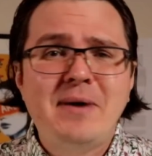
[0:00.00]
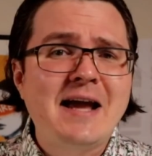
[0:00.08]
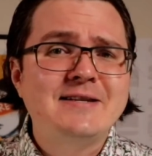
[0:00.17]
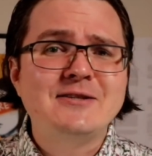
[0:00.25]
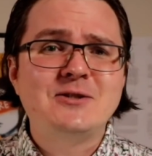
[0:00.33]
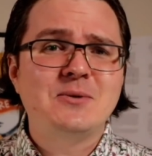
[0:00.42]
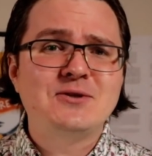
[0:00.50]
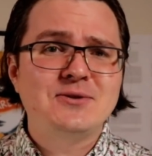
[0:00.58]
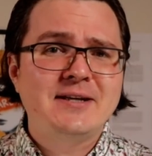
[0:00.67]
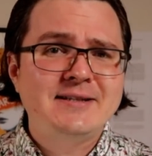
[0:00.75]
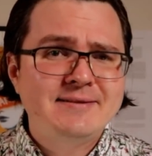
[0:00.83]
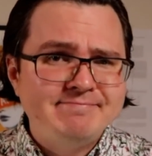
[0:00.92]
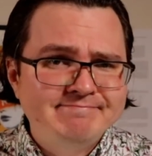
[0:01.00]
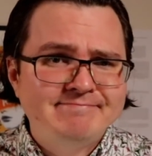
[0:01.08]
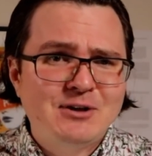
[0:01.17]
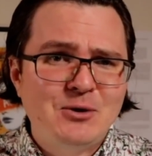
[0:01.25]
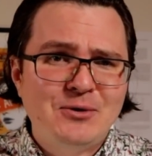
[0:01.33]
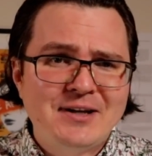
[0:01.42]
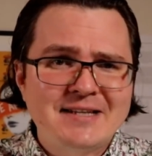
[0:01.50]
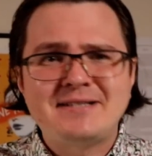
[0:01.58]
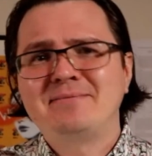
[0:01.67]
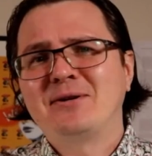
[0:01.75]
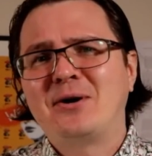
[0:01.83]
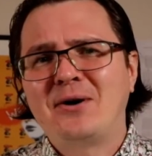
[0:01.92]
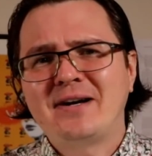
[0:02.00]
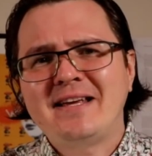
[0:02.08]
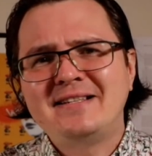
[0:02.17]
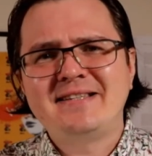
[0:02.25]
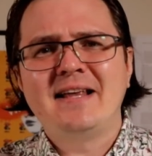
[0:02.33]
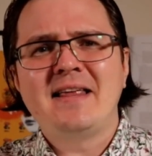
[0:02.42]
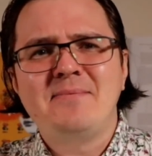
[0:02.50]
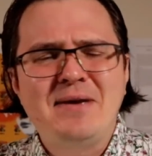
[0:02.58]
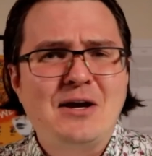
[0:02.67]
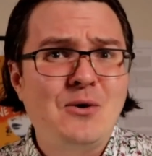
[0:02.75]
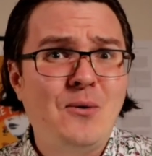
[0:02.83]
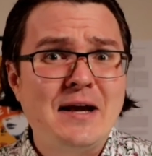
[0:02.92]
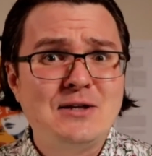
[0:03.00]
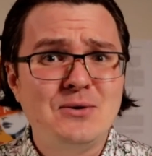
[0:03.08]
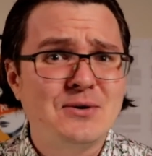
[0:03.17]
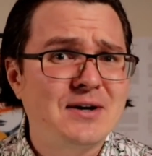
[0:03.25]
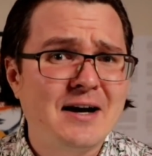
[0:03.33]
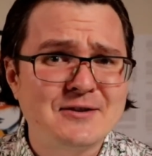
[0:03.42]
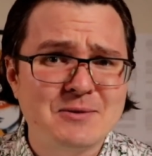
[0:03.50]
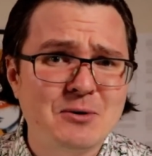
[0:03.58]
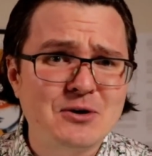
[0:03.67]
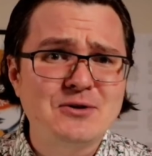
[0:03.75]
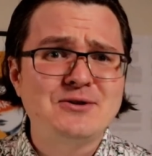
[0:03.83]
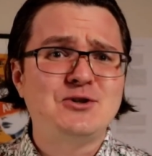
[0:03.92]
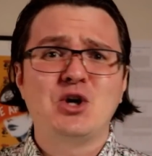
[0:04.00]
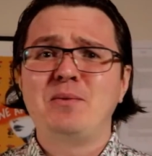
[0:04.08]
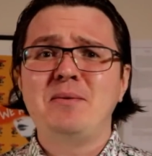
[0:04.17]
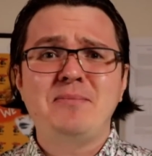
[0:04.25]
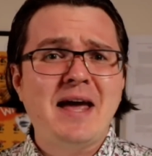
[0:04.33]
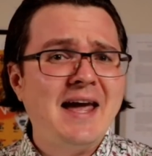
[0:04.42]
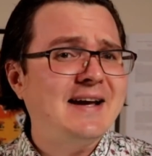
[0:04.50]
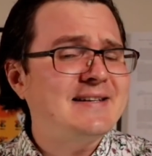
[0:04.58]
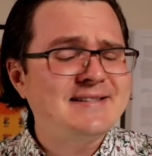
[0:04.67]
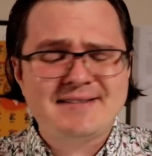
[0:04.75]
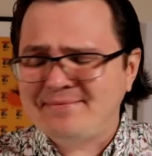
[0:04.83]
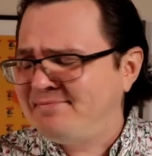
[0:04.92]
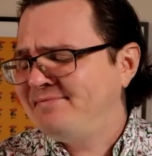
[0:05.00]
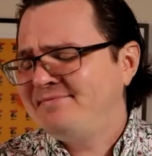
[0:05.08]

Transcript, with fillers: Banks in Switzerland, coolness. They're already selling Bitcoin to their customers. German banks,